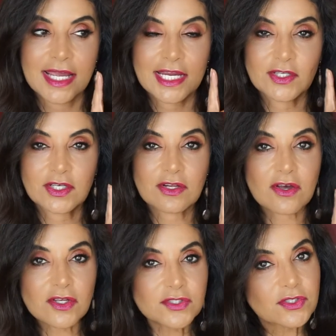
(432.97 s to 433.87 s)
And you could
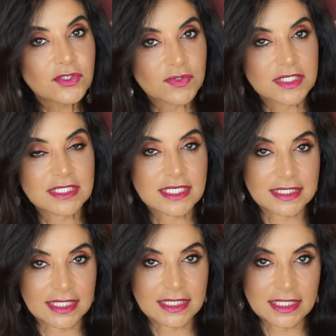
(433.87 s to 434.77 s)
also use this
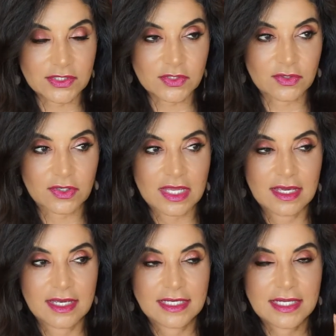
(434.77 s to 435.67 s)
as a cleanser.
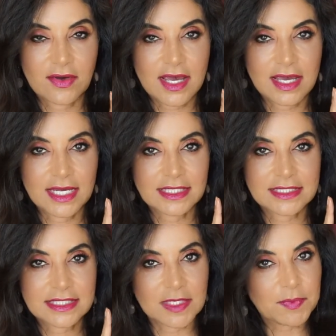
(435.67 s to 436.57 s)
Now,
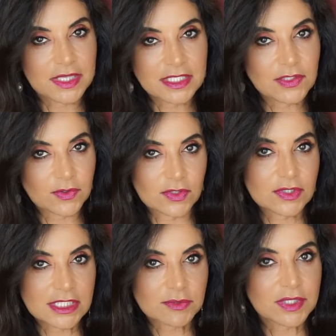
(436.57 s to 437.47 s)
I typically don't
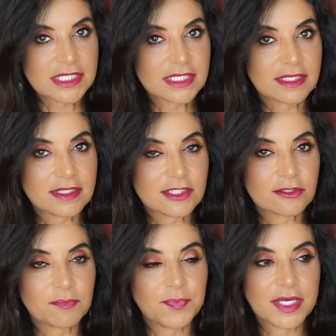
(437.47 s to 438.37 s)
use this one as a
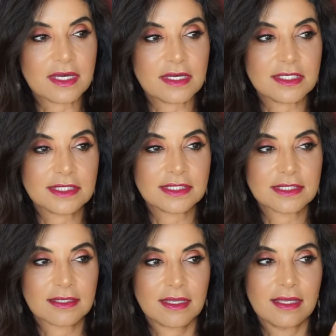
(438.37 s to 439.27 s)
cleanser
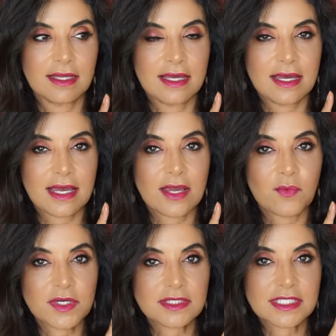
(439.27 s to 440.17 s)
because I
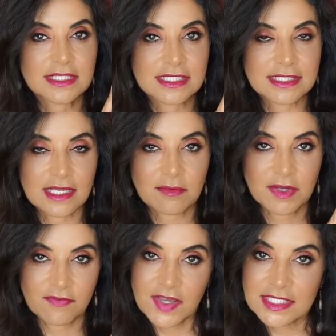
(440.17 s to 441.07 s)
want this to stay on
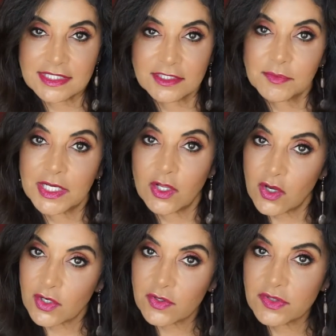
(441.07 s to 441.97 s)
my face a little bit
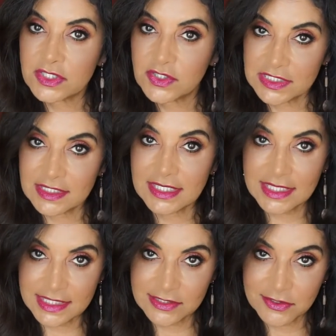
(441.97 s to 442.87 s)
longer than just a
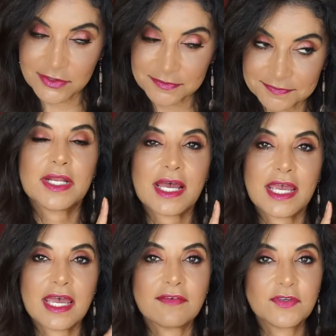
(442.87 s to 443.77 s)
cleanser, but I
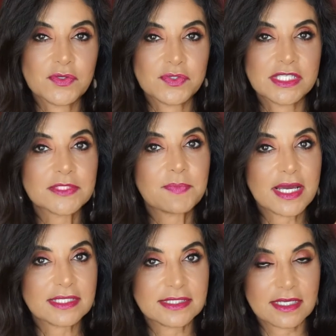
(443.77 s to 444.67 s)
have used this
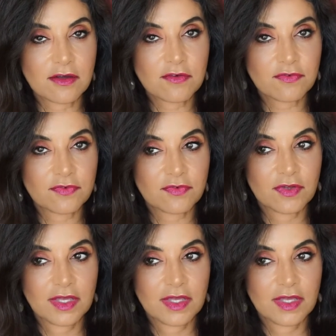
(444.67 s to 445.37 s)
by itself